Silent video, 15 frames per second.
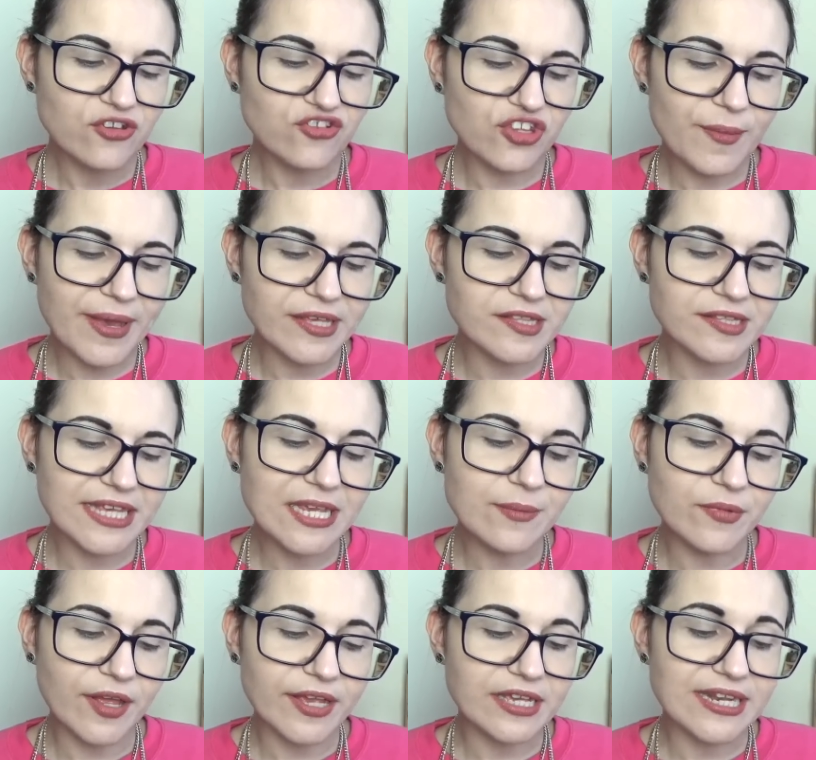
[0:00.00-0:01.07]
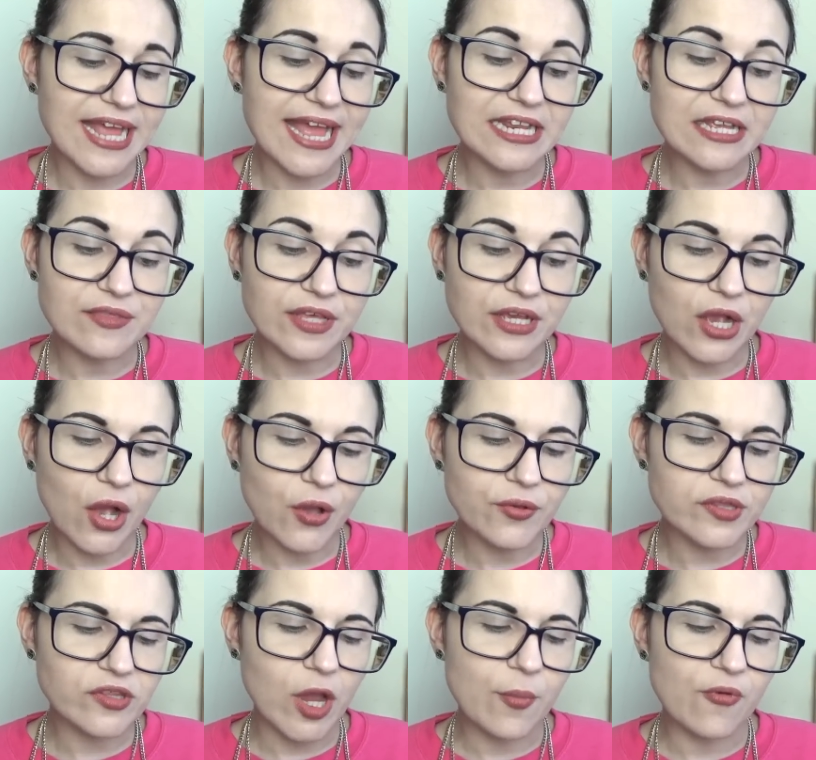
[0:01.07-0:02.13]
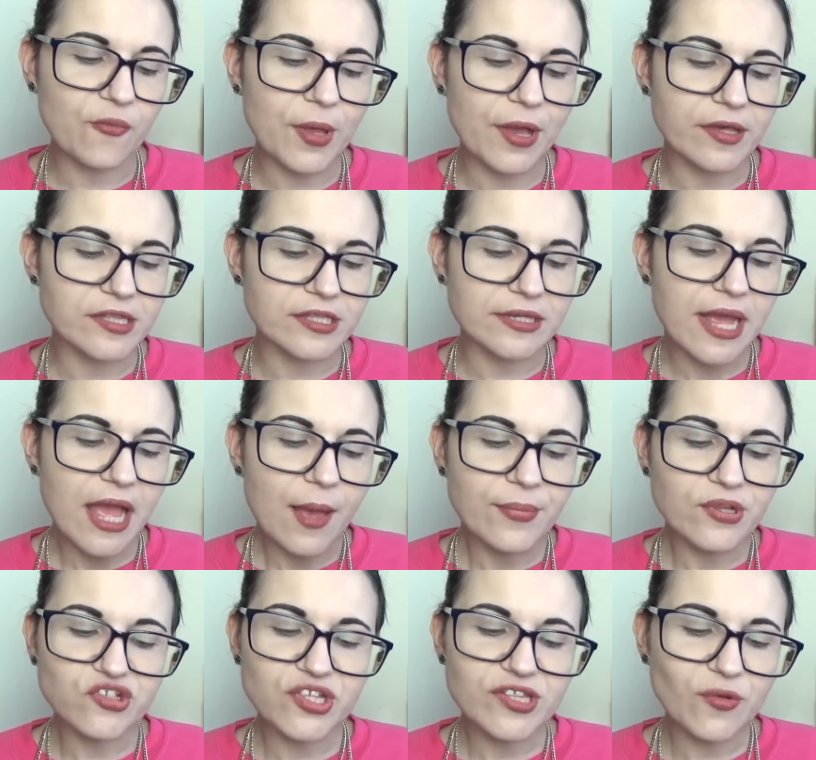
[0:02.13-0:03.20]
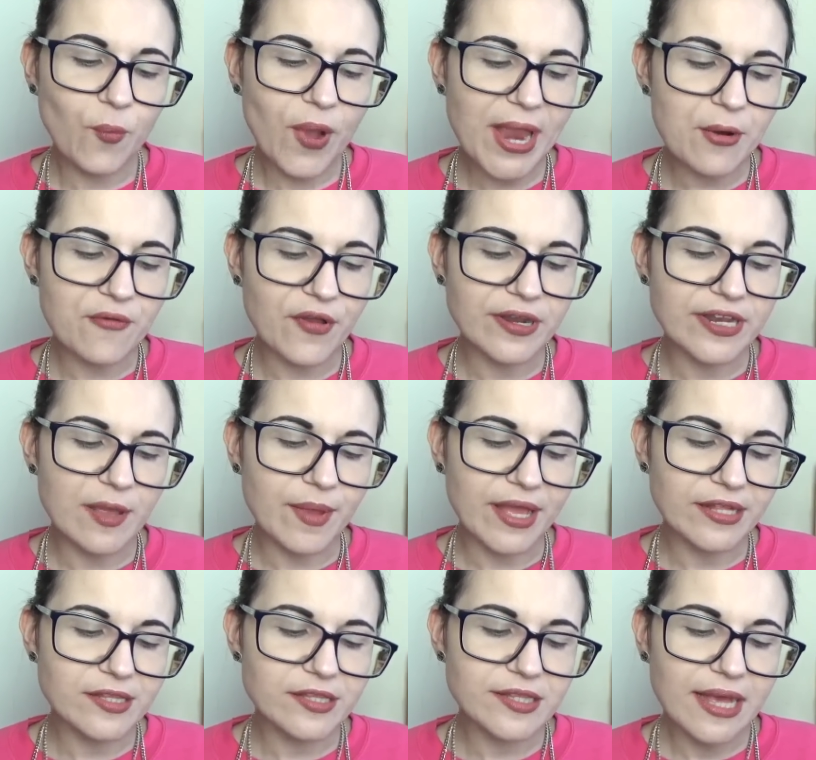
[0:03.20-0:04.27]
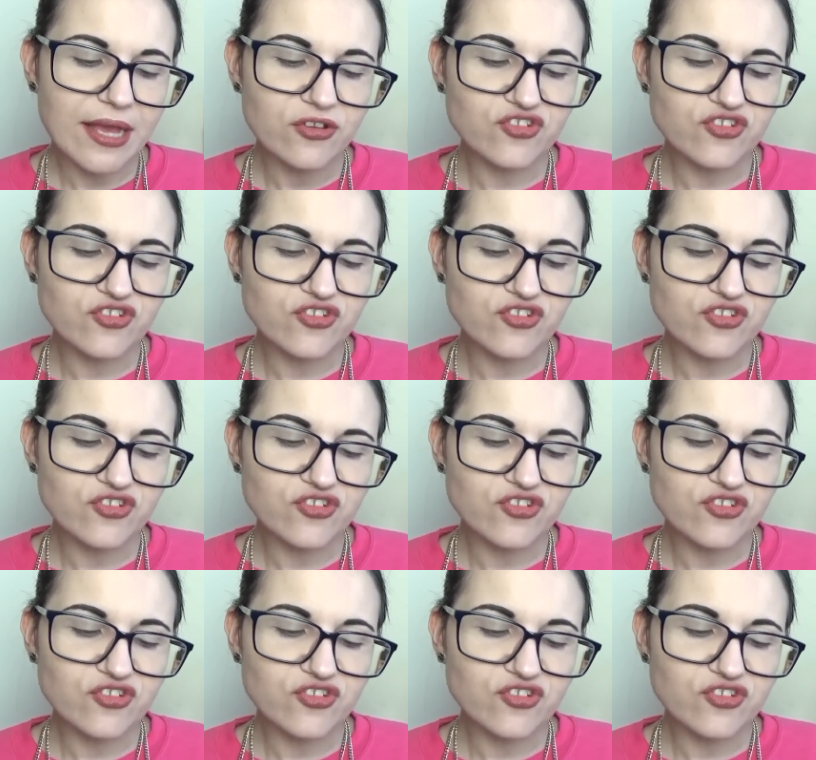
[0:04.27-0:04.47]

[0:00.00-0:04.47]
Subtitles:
She may seem like an anything goes type of person, but she's aware of her limits.